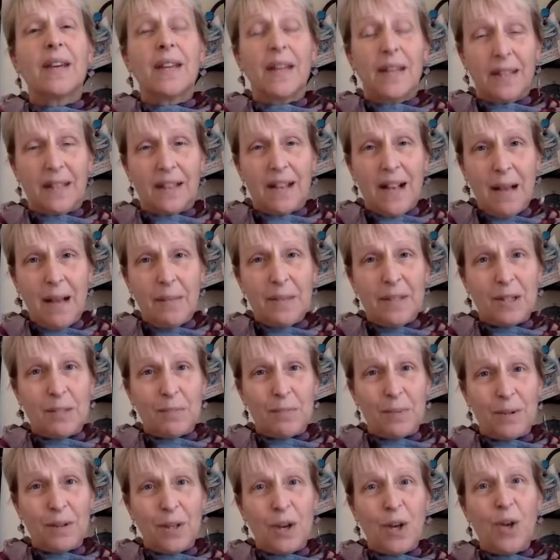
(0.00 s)
in the comments
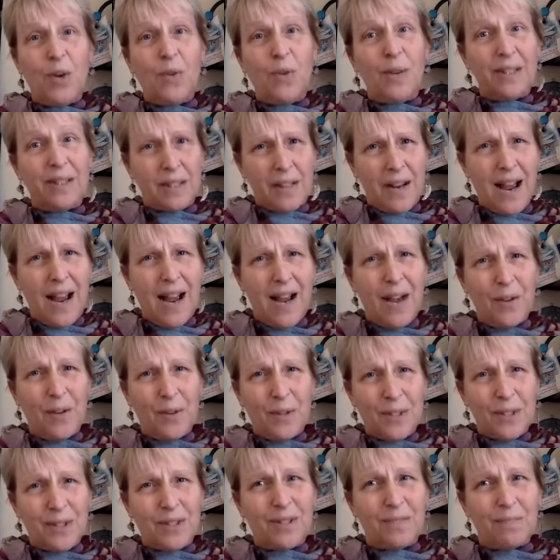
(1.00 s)
below as to how
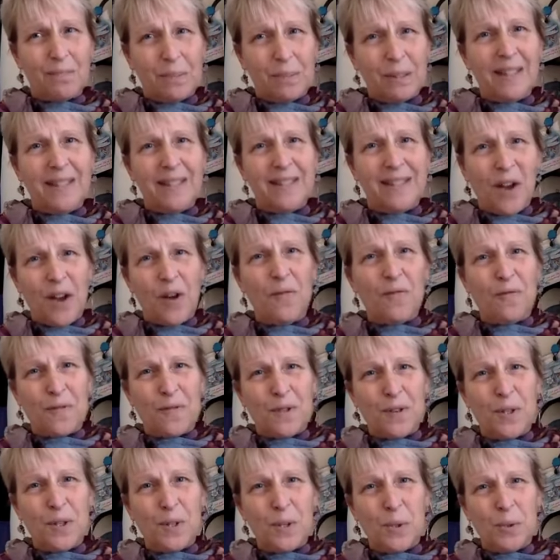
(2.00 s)
this plays out for
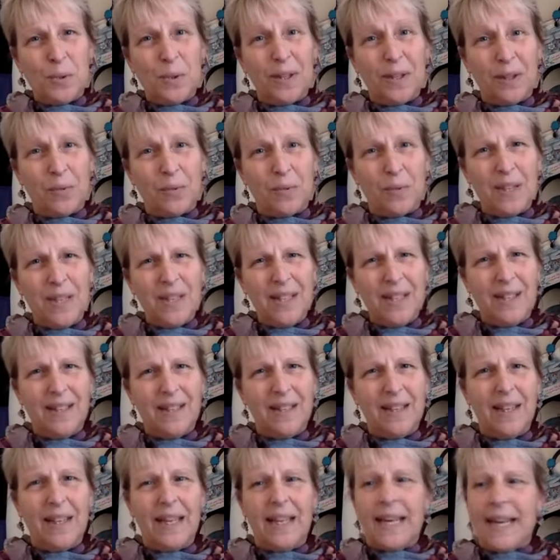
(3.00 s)
you in the week,
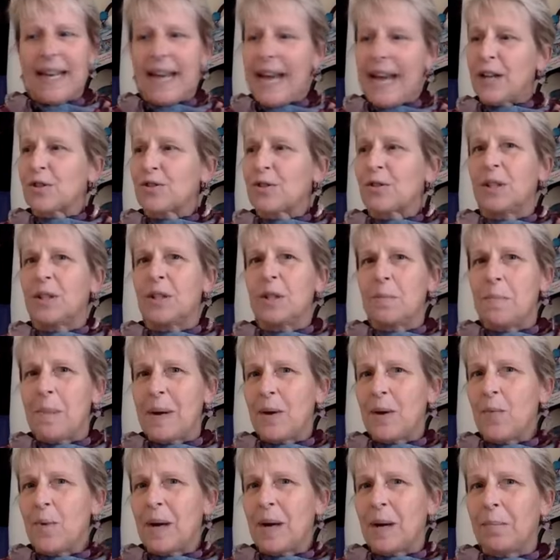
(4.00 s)
and actually you
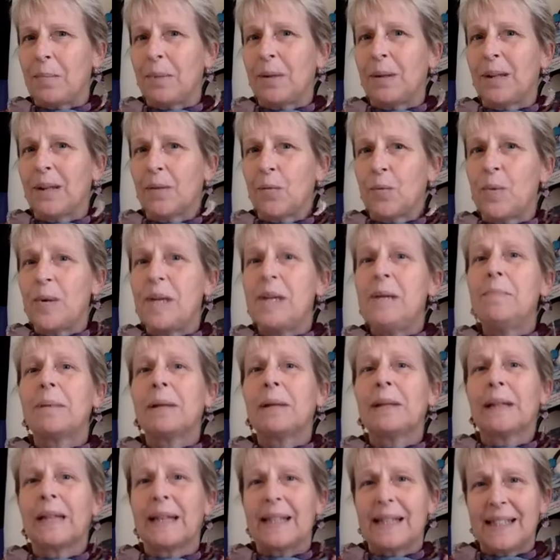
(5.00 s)
might want to
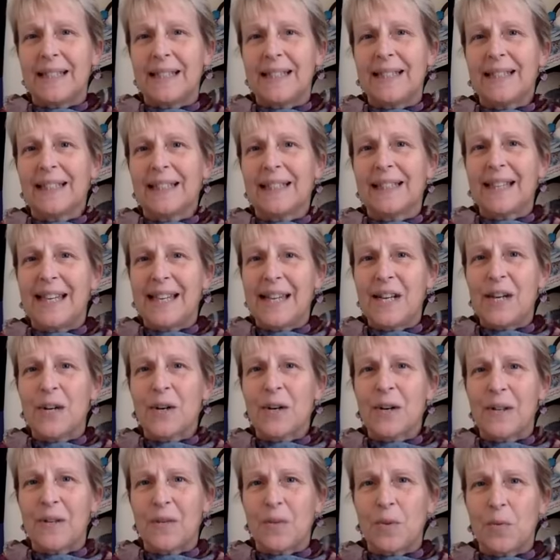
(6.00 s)
replay it later
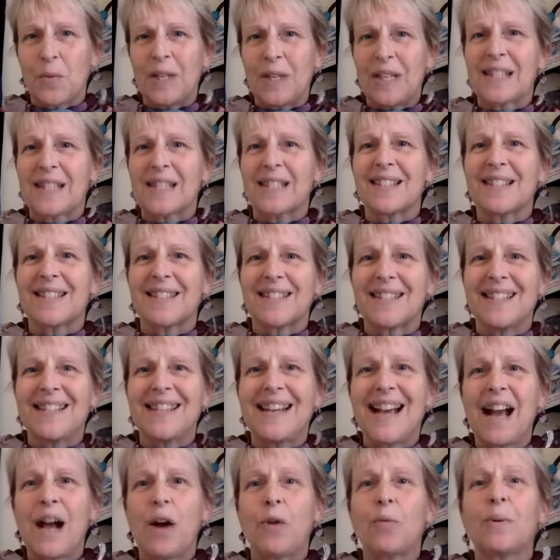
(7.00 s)
in the week to see
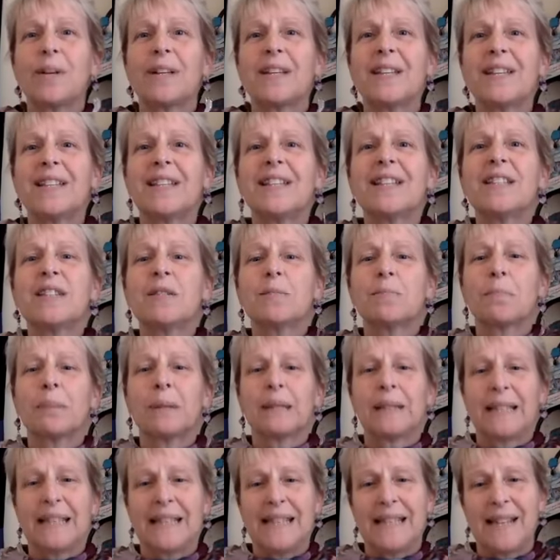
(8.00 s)
how it is
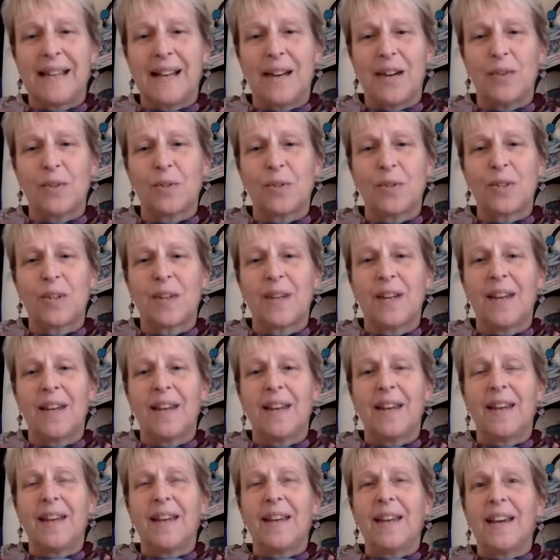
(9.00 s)
playing out.
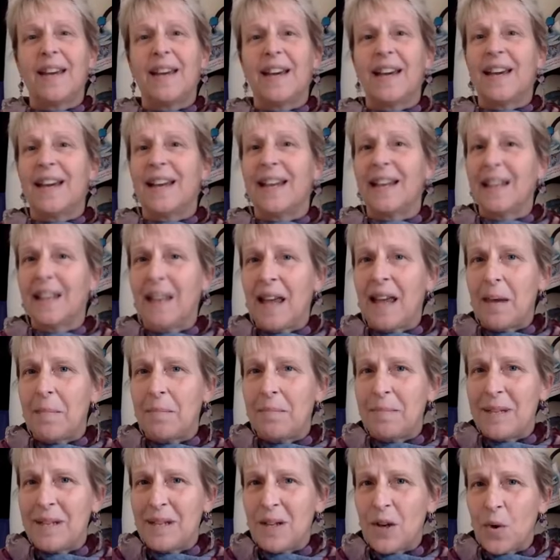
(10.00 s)
And let
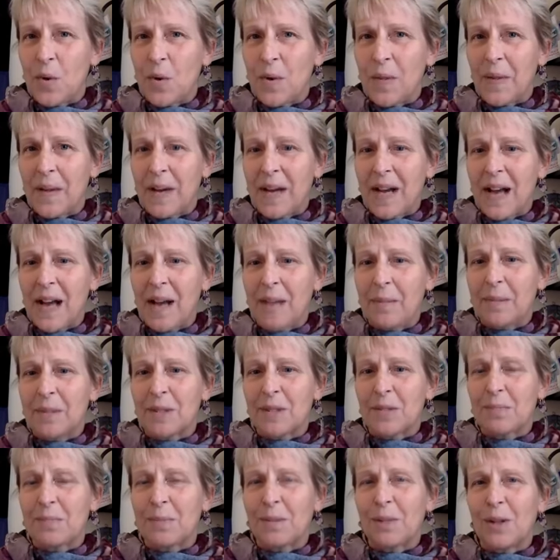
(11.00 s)
me know in the
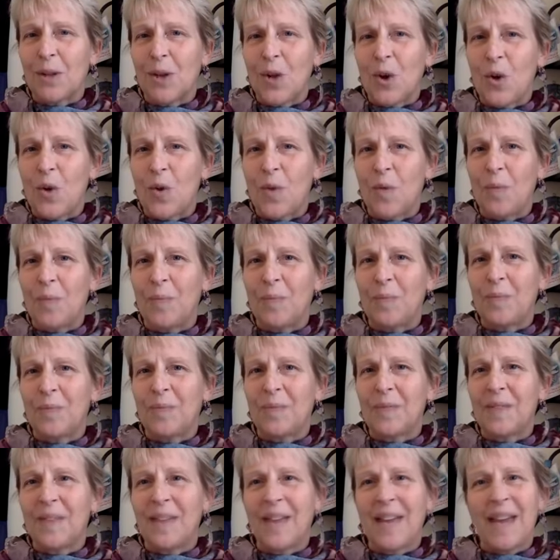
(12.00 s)
comments below.
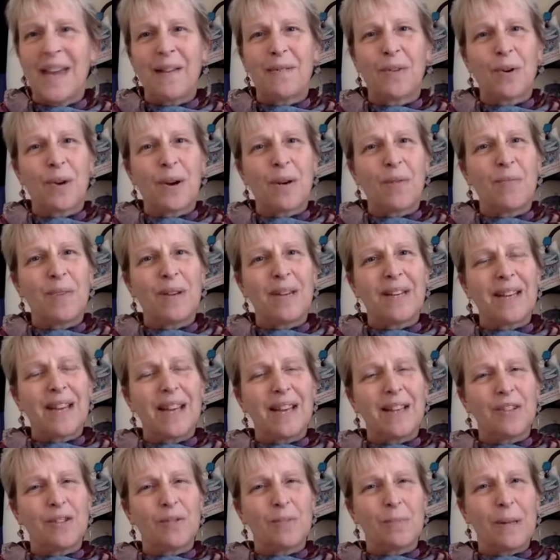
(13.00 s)
Have a great week.
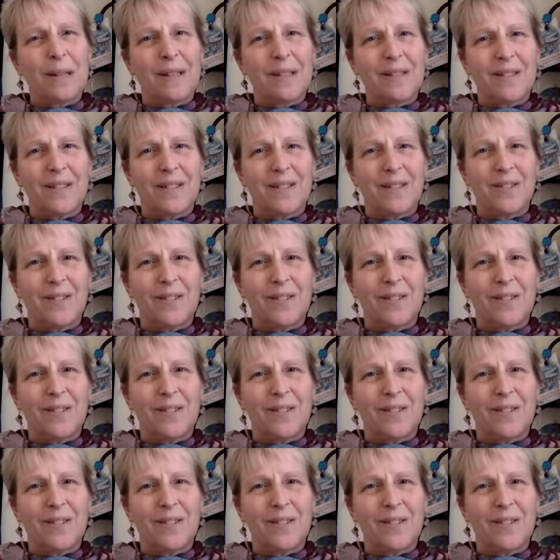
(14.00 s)
Angel blessings